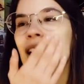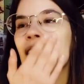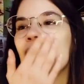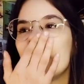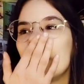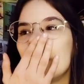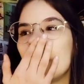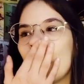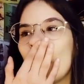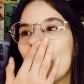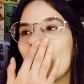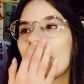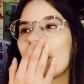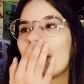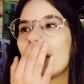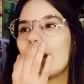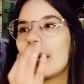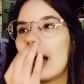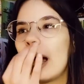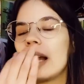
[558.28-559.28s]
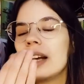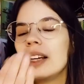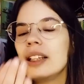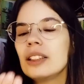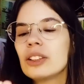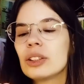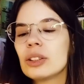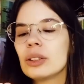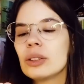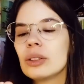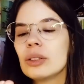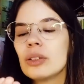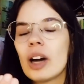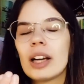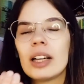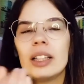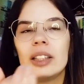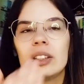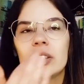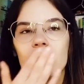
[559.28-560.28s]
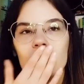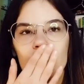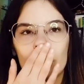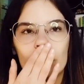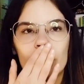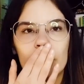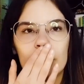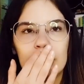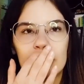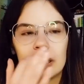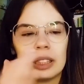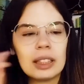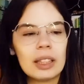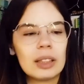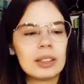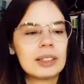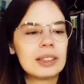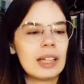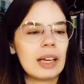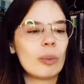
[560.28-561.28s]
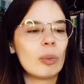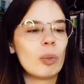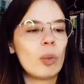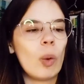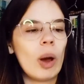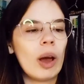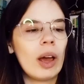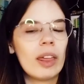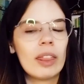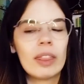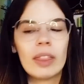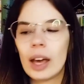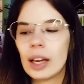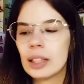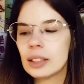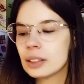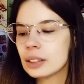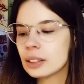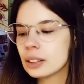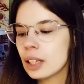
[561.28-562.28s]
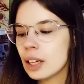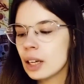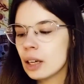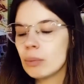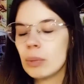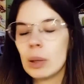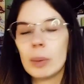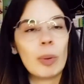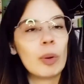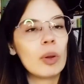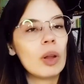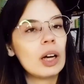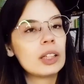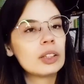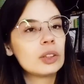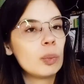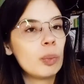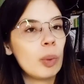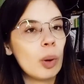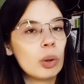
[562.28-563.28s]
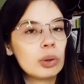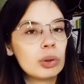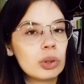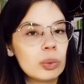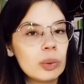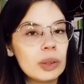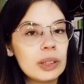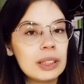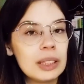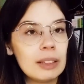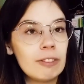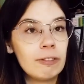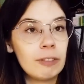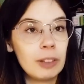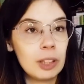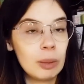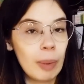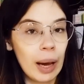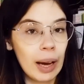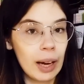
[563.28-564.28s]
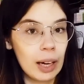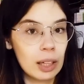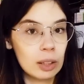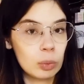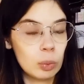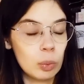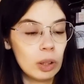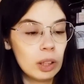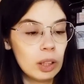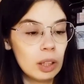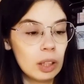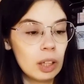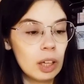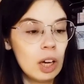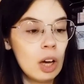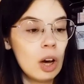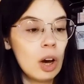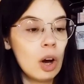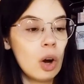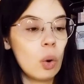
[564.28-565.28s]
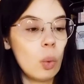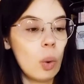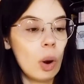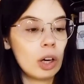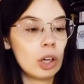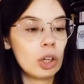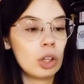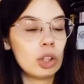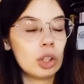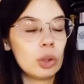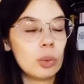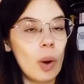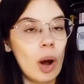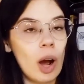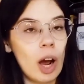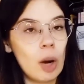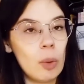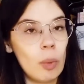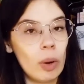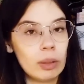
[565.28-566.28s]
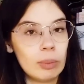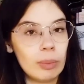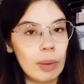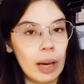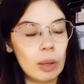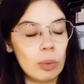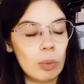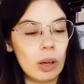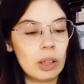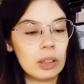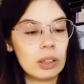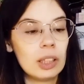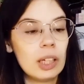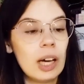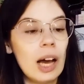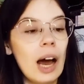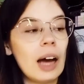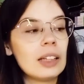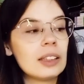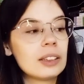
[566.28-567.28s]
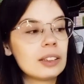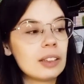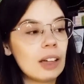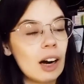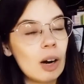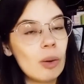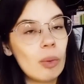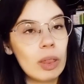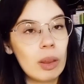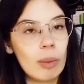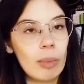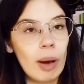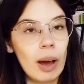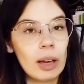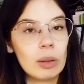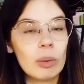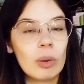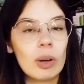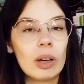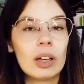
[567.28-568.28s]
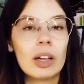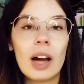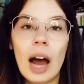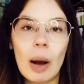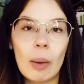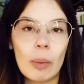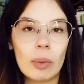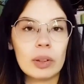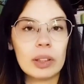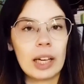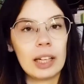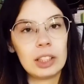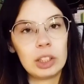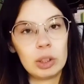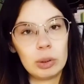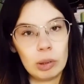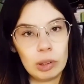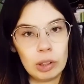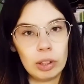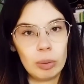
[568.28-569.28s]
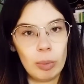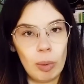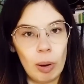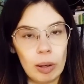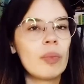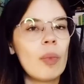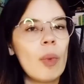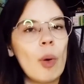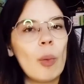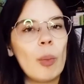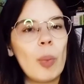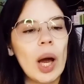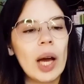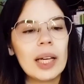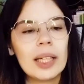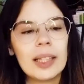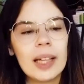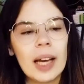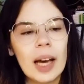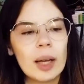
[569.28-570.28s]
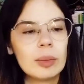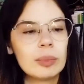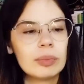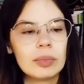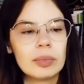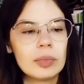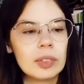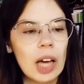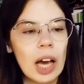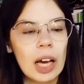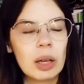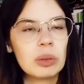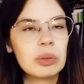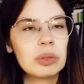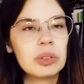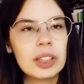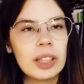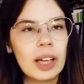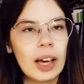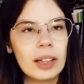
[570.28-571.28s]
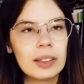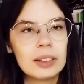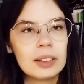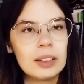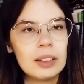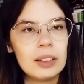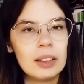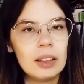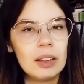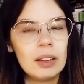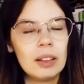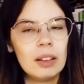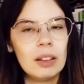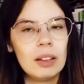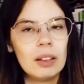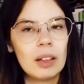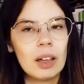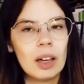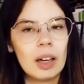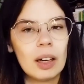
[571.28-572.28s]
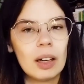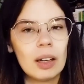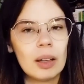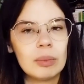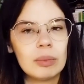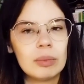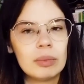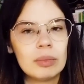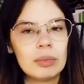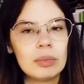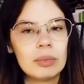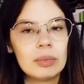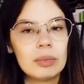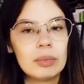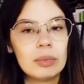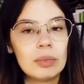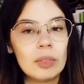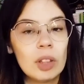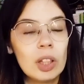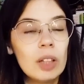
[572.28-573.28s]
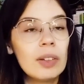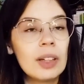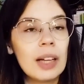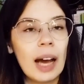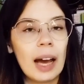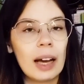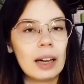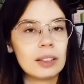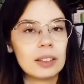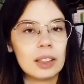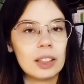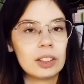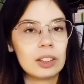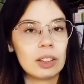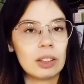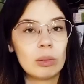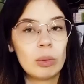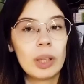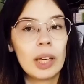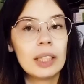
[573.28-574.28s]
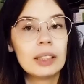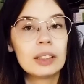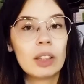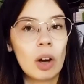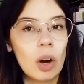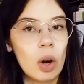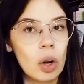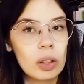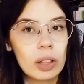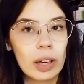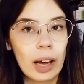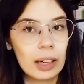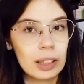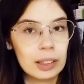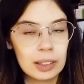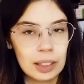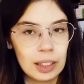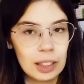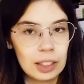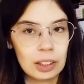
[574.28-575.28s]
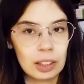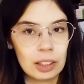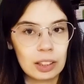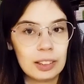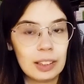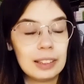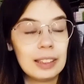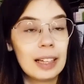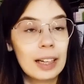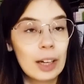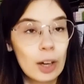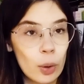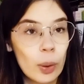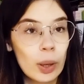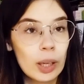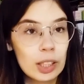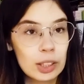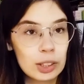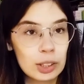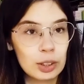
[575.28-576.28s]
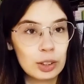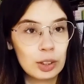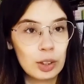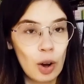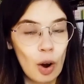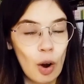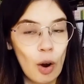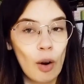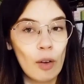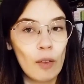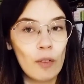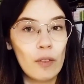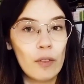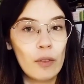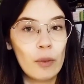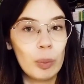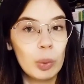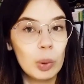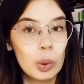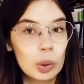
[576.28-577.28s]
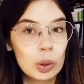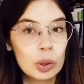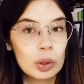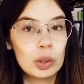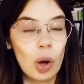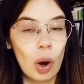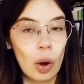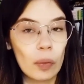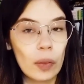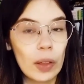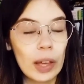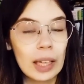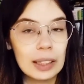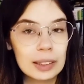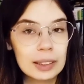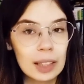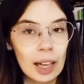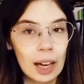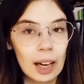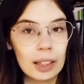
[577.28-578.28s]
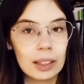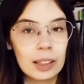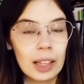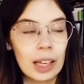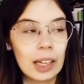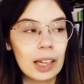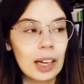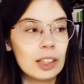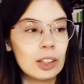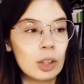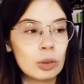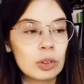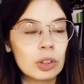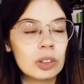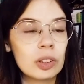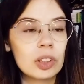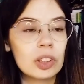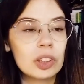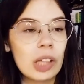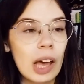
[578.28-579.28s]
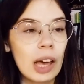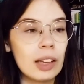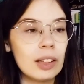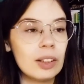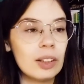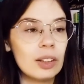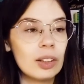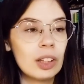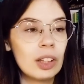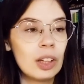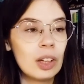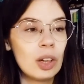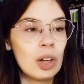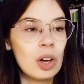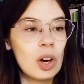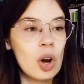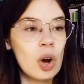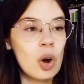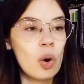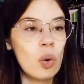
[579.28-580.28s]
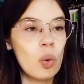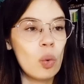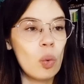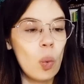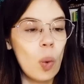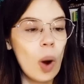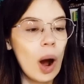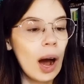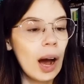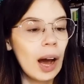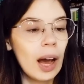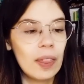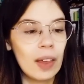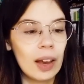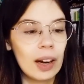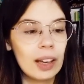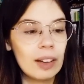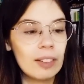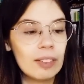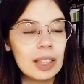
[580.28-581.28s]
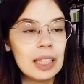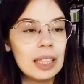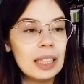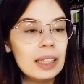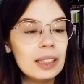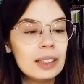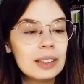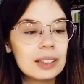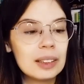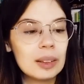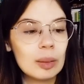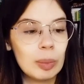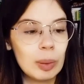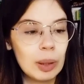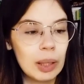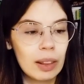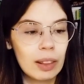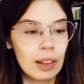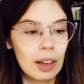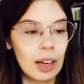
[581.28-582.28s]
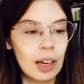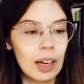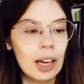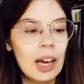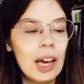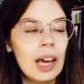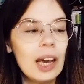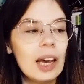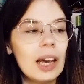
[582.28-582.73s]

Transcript: No, okay. I need to do this in the same way that people are supposed to receive feedback at work. One good one, one bad one. I start with a bad one, I will get you a good one. But yeah, I don't get the, not even annotation. We can't call it annotation. The decoration of books on the inside. Like, I don't understand why that even needs to be a thing.